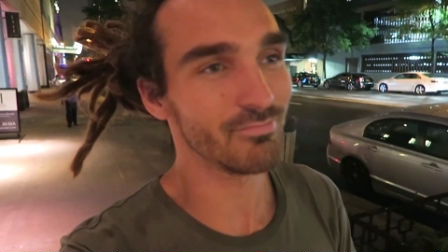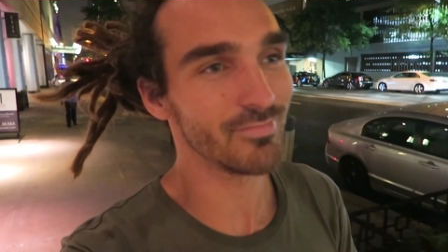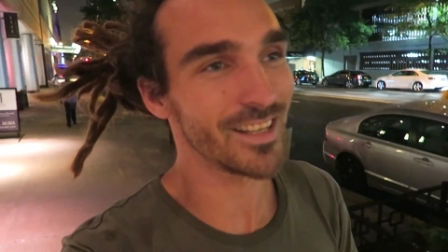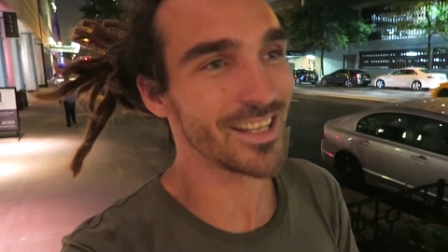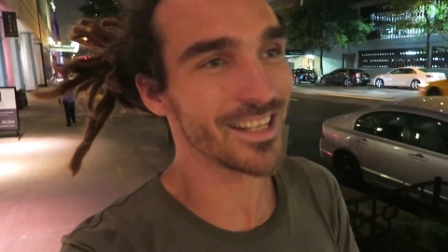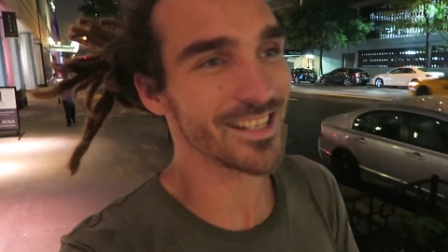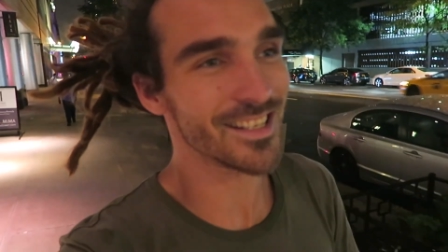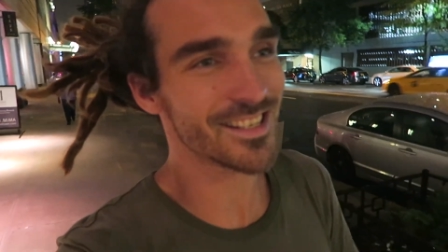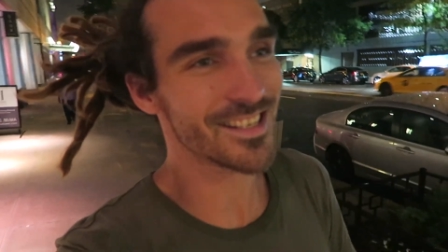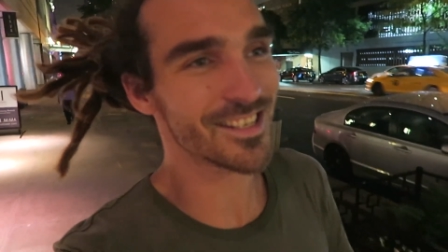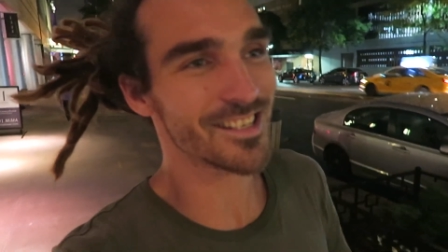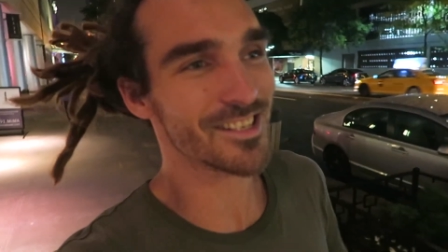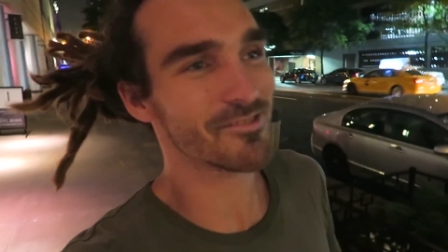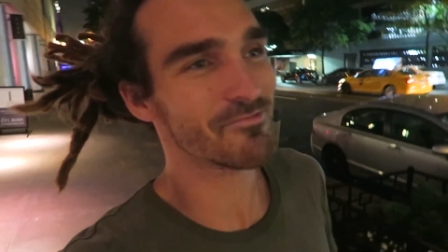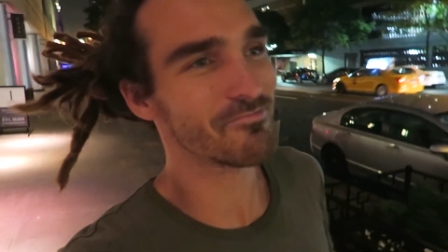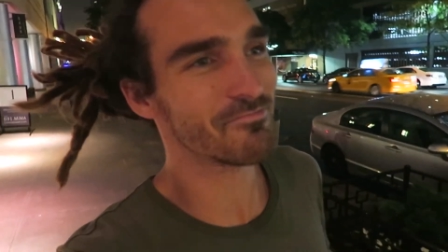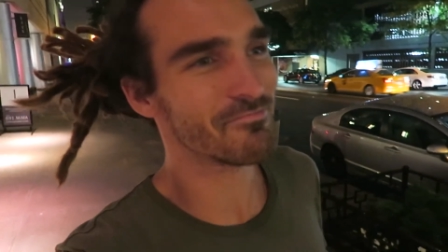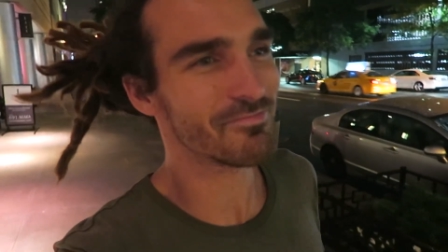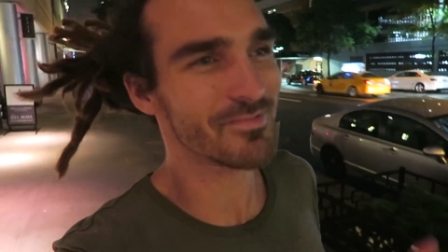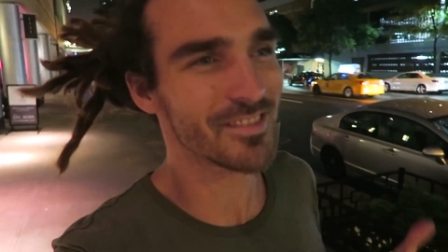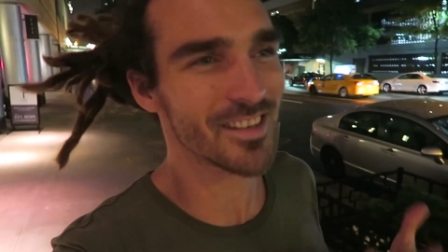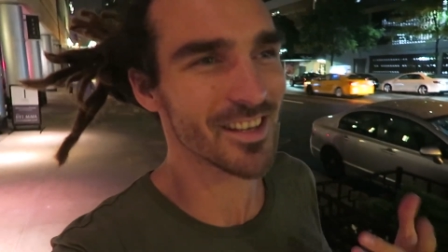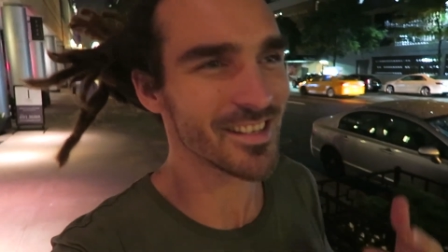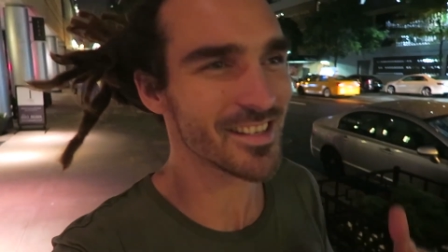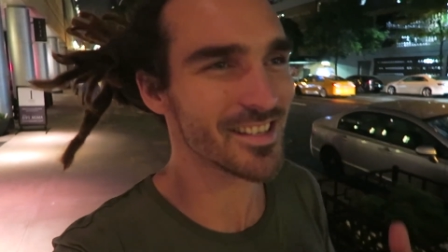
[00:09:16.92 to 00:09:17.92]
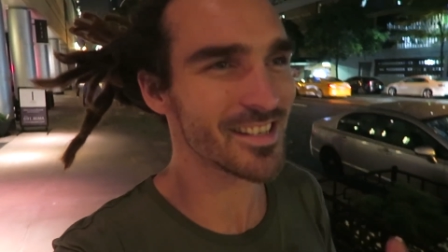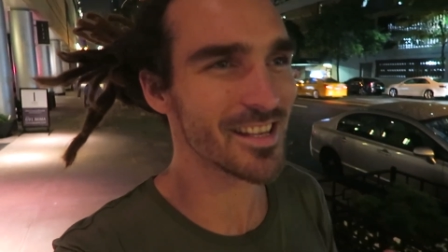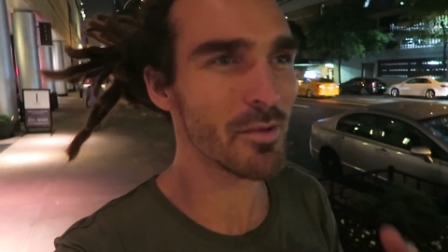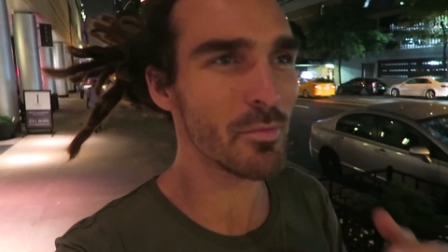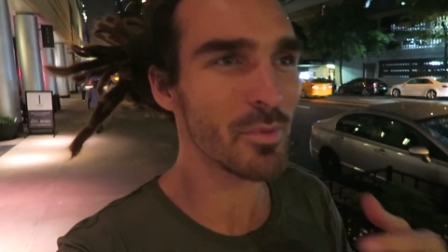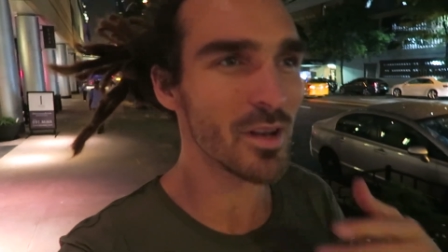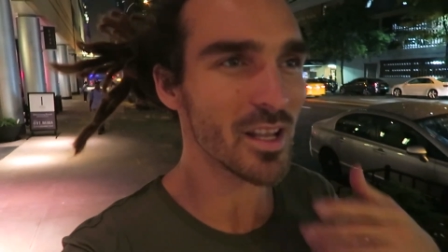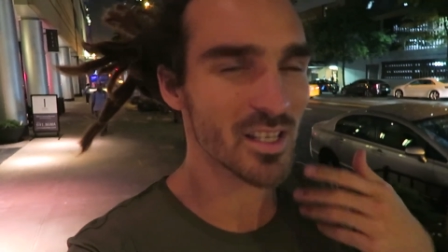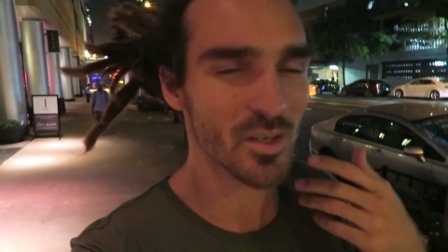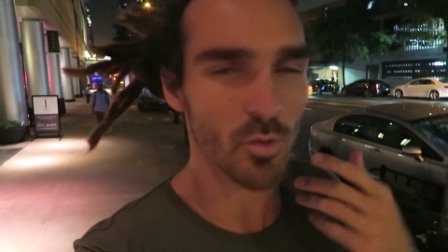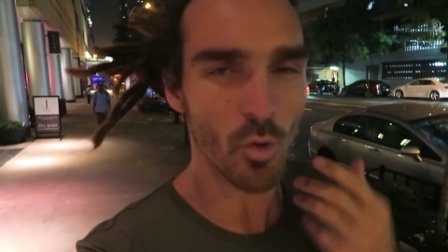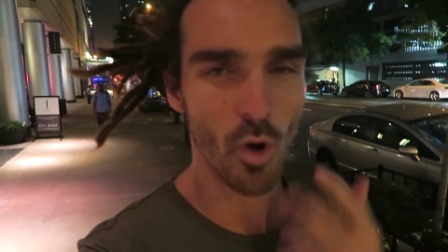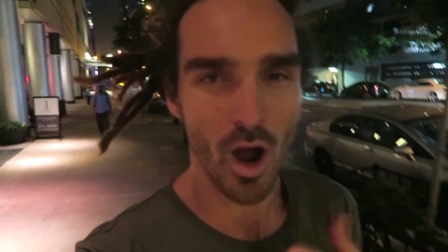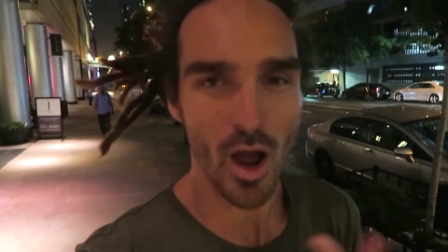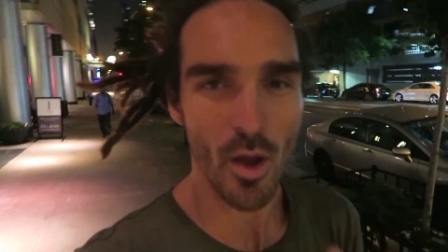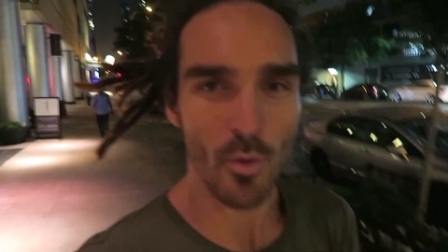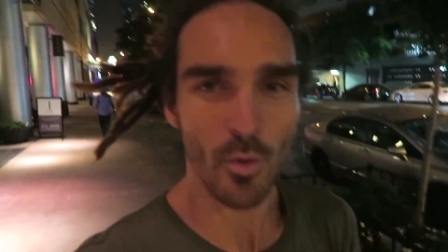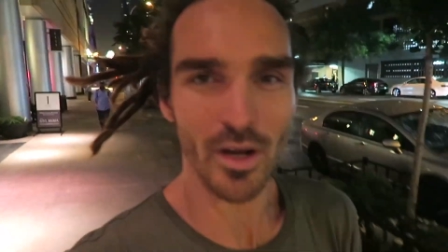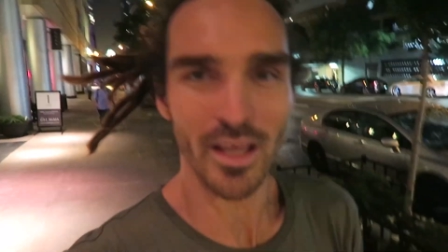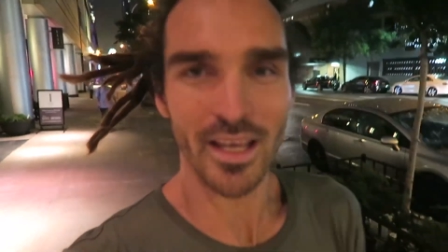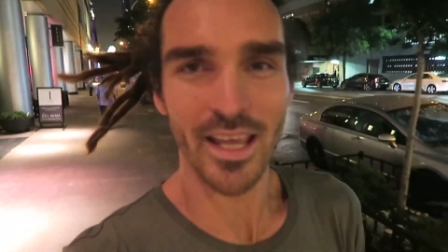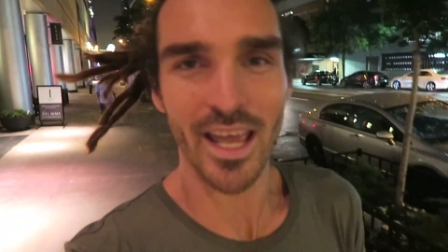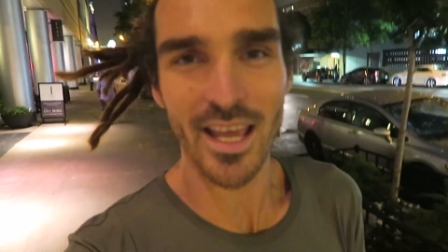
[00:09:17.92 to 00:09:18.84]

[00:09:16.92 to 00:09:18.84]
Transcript: It's just similar to what I want